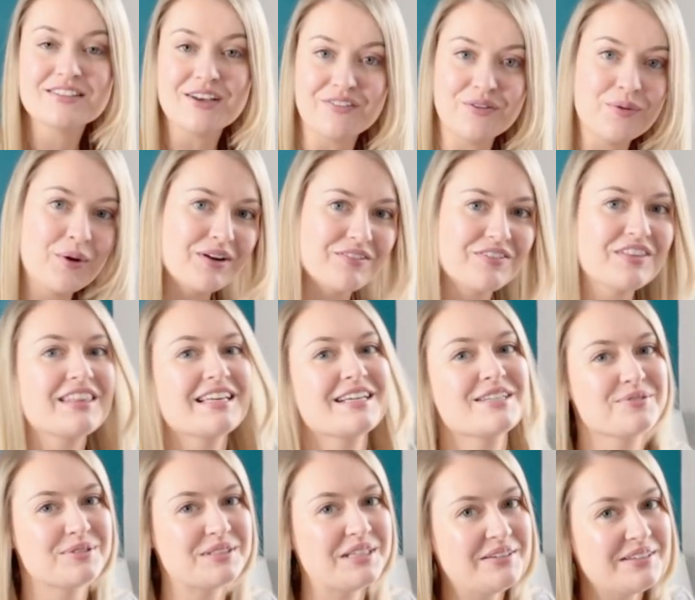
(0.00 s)
So for one of the
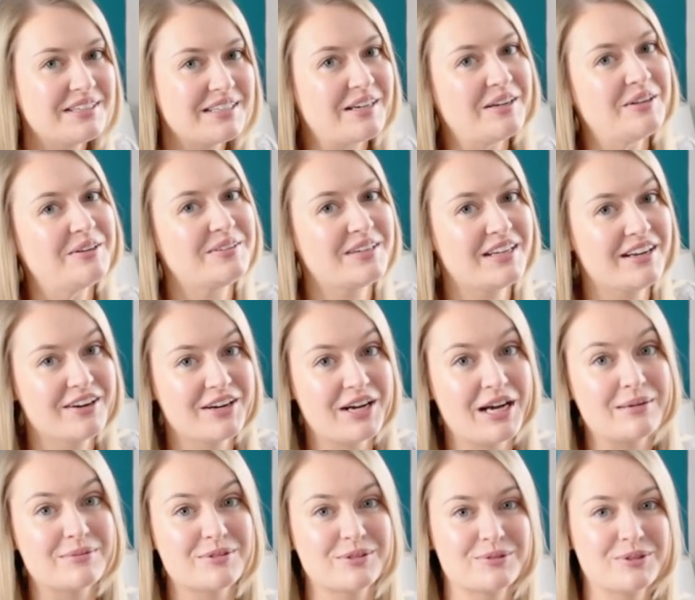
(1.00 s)
things we don't include in our
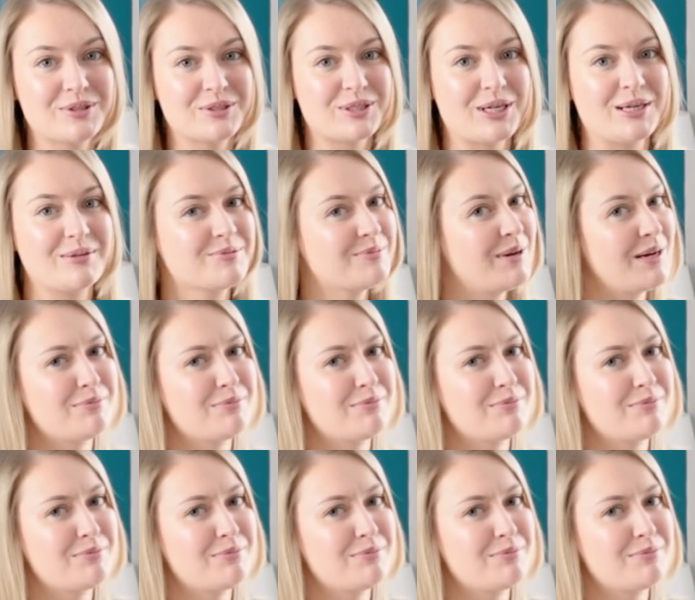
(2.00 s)
capsule wardrobes,